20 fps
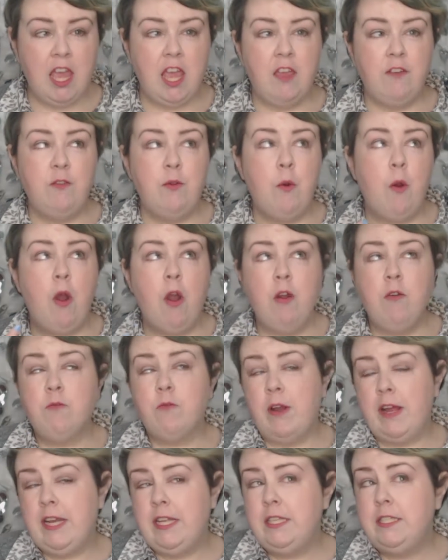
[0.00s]
If you are
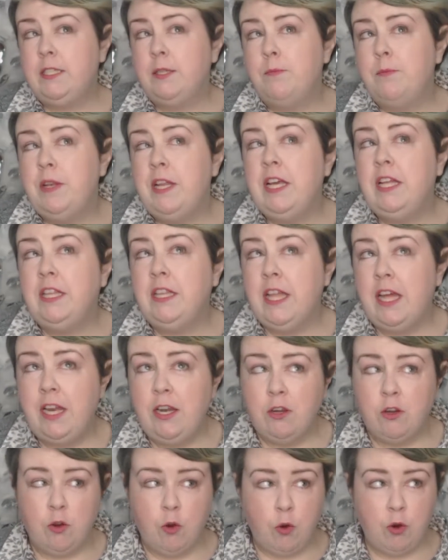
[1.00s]
writing somebody a
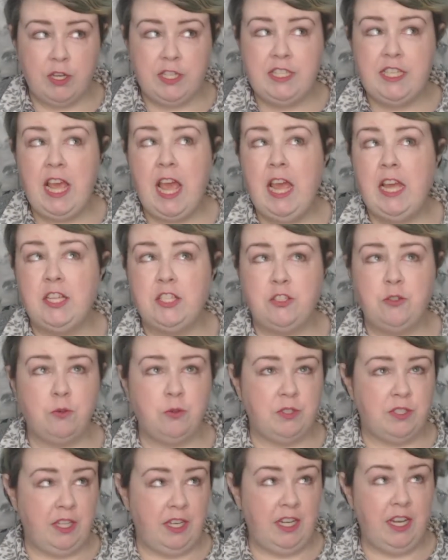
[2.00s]
letter or a text
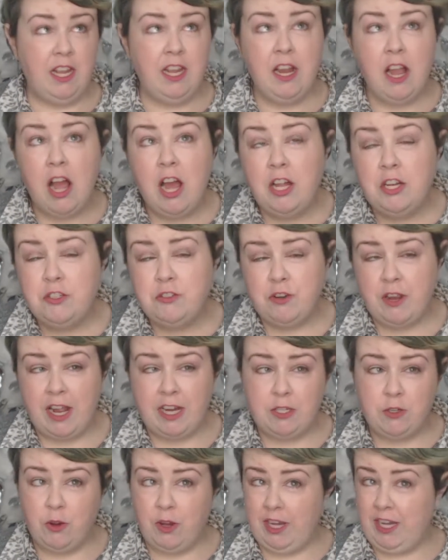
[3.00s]
or signing a
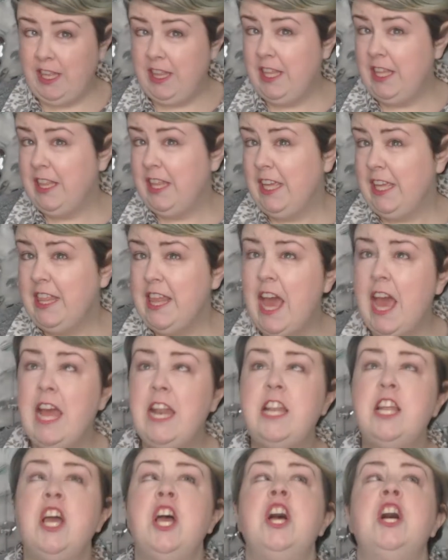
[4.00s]
contract or anything like
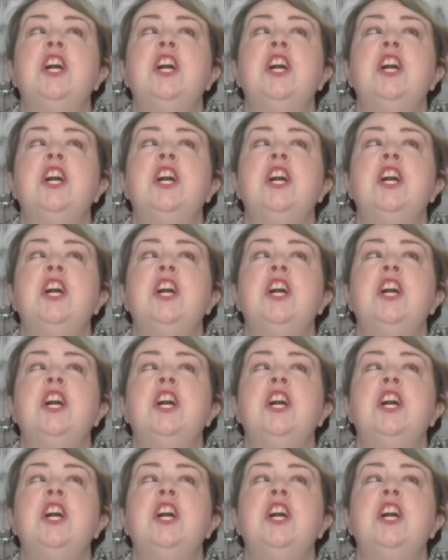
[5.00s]
that,